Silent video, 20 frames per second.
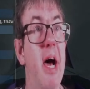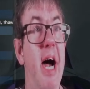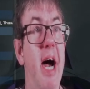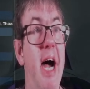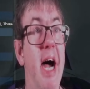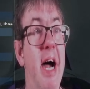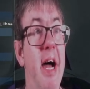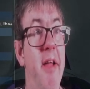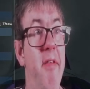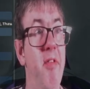
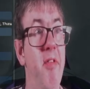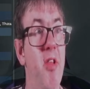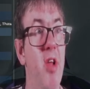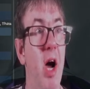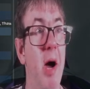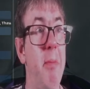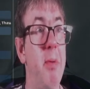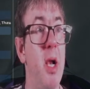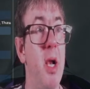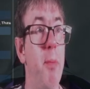And
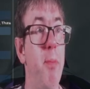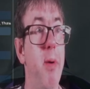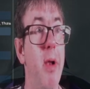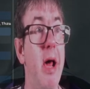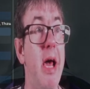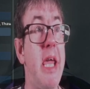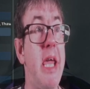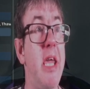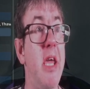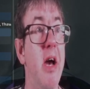I'm going to
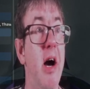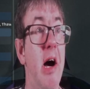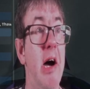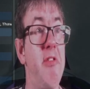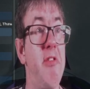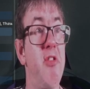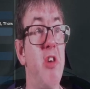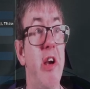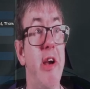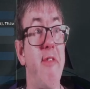play
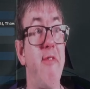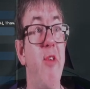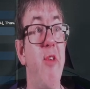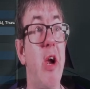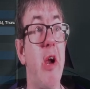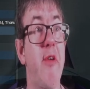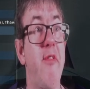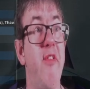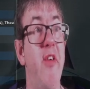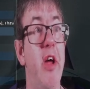Eintracht
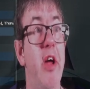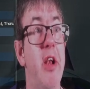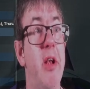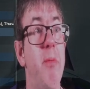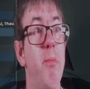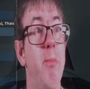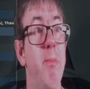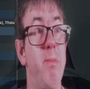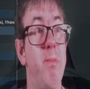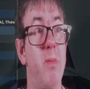Frankfurt
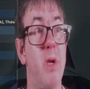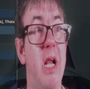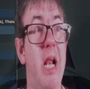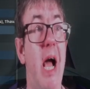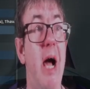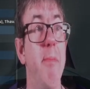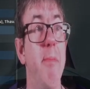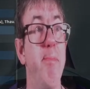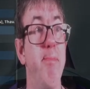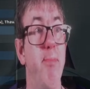and
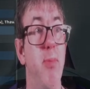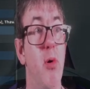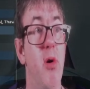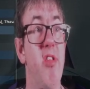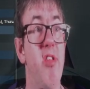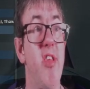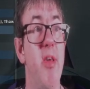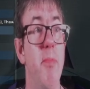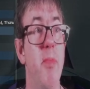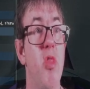
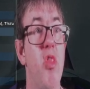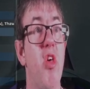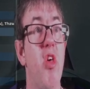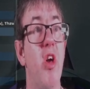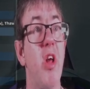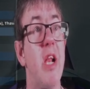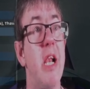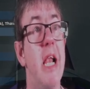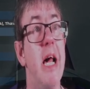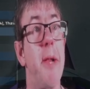Borussia
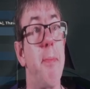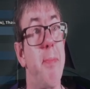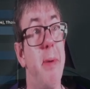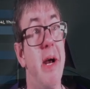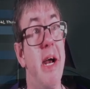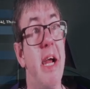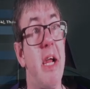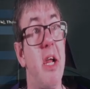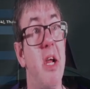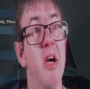
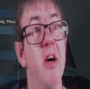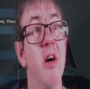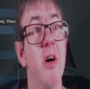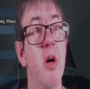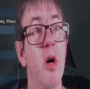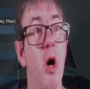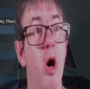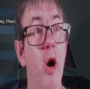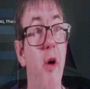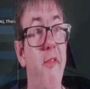Mönchengladbach
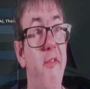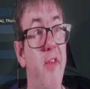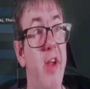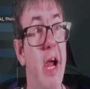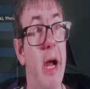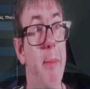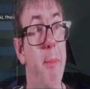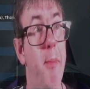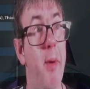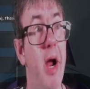off
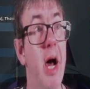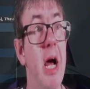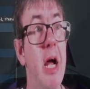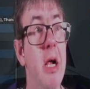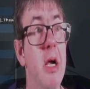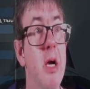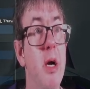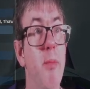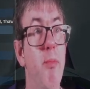camera,